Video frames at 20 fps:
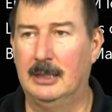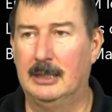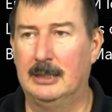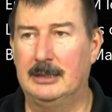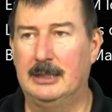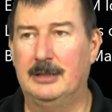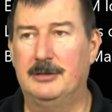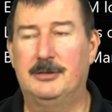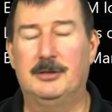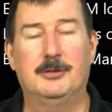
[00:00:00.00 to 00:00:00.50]

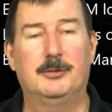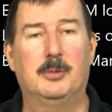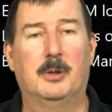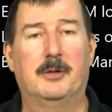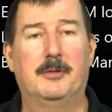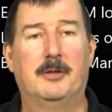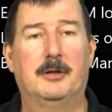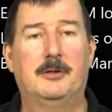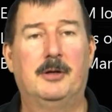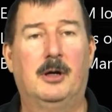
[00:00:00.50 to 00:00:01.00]
This is where
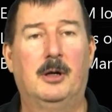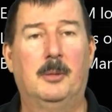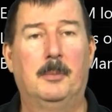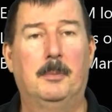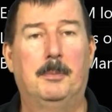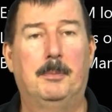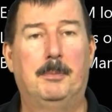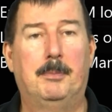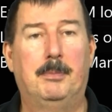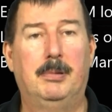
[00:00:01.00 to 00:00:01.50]
the term
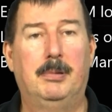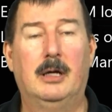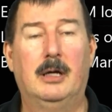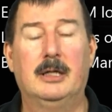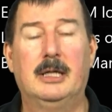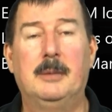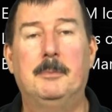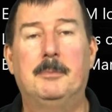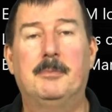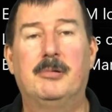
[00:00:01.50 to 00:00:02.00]
plug
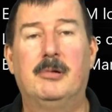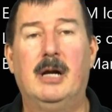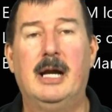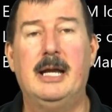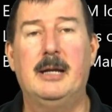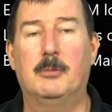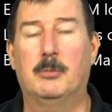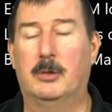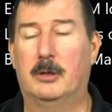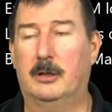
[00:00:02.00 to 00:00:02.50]
and
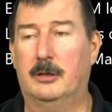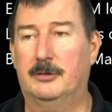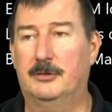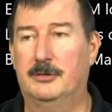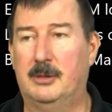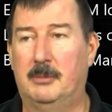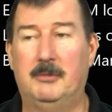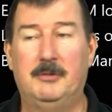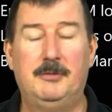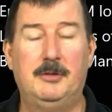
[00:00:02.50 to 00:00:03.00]
pray works.
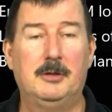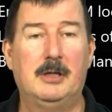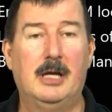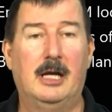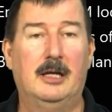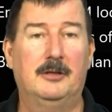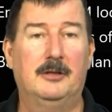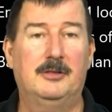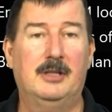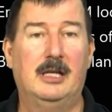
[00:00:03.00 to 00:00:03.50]
Some of you
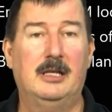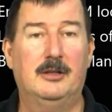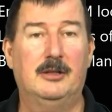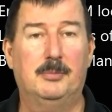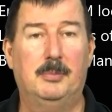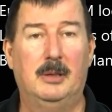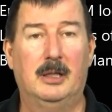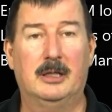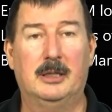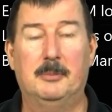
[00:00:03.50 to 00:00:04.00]
guys say it's
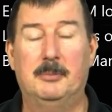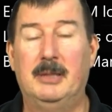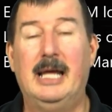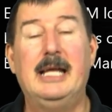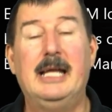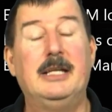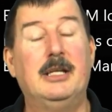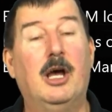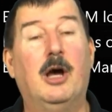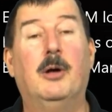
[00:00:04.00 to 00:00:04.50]
plug and
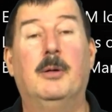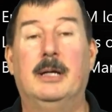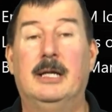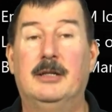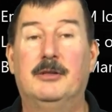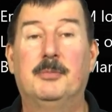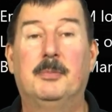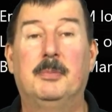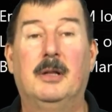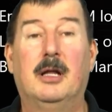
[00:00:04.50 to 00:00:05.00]
play. No,
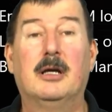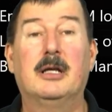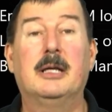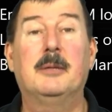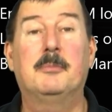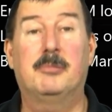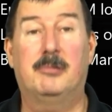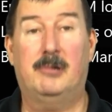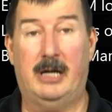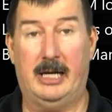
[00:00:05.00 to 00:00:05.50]
it's plug
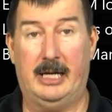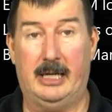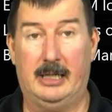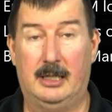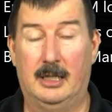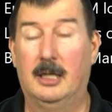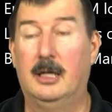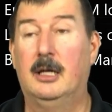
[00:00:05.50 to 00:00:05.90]
and pray.